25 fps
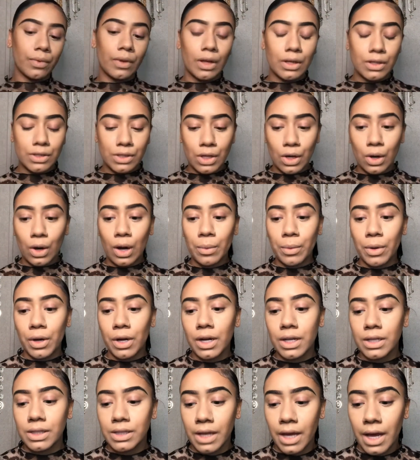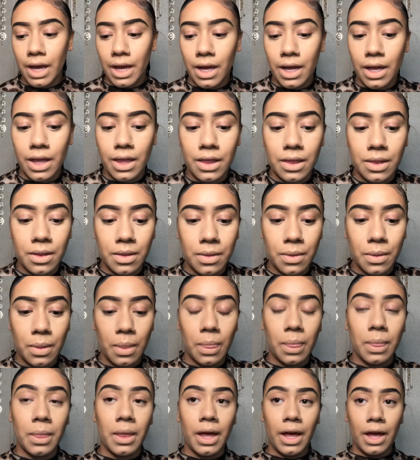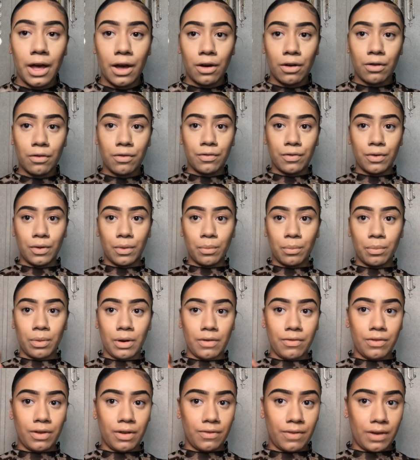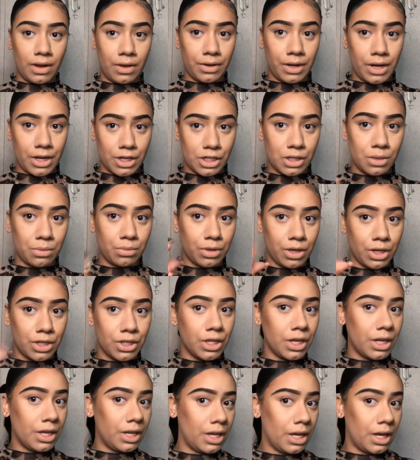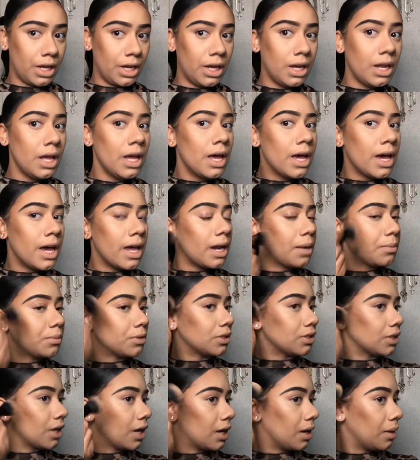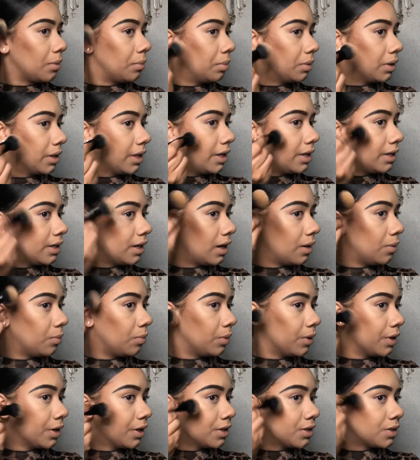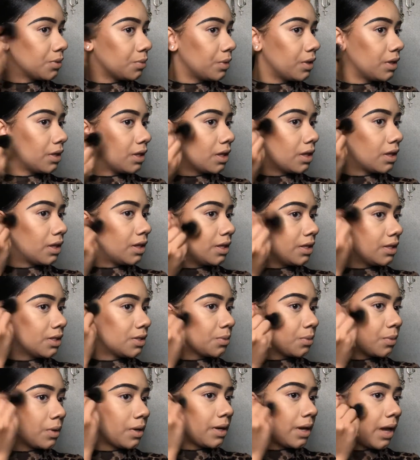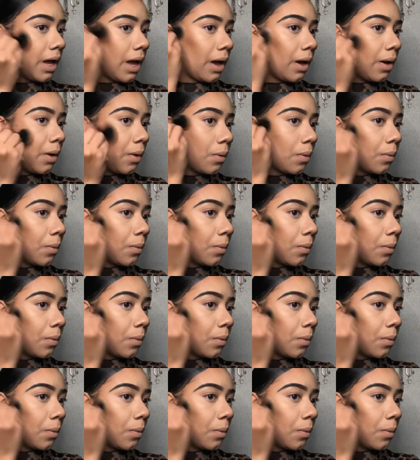So I'm going to take the e.l.f. buffing foundation brush again. And I'm just going to blend upwards with this one now.